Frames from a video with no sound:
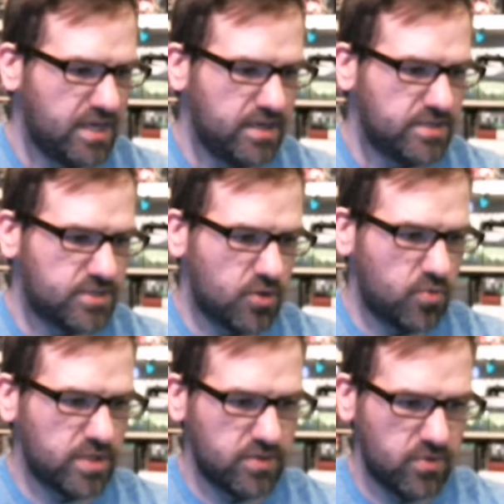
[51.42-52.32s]
So
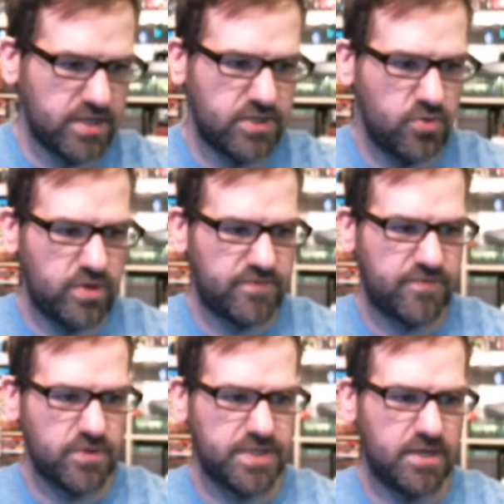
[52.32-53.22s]
we'll get right to it.
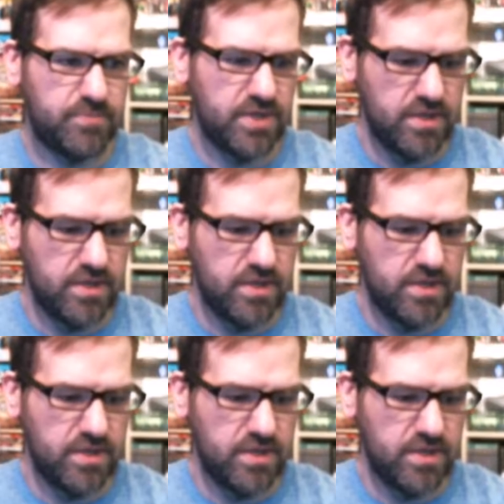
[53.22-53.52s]
First up,